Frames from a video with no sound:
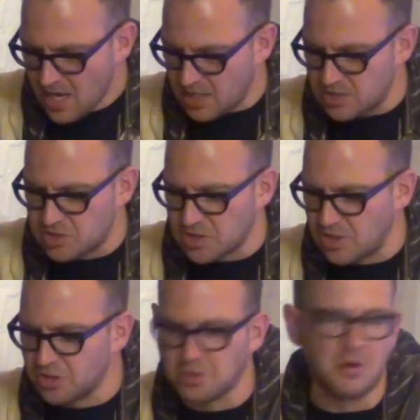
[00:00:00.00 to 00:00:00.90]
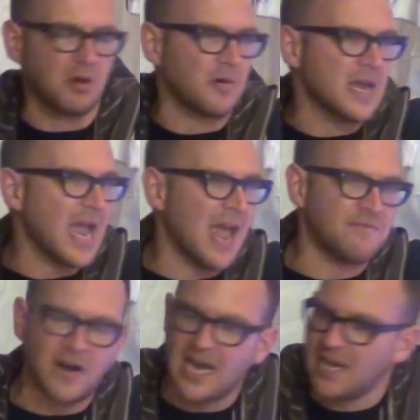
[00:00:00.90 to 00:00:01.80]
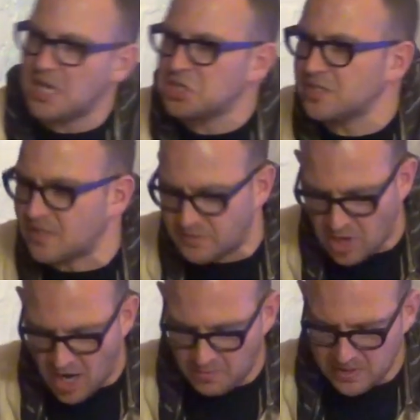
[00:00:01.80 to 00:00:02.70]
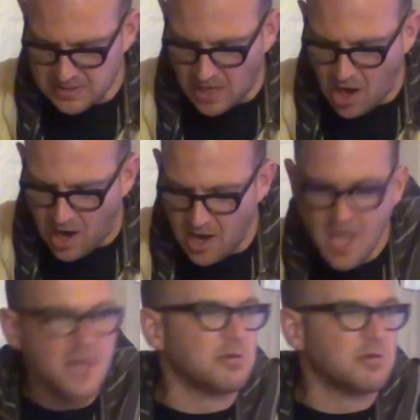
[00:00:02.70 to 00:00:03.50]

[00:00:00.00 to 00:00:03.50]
concerned trollery, and violations of Godwin's law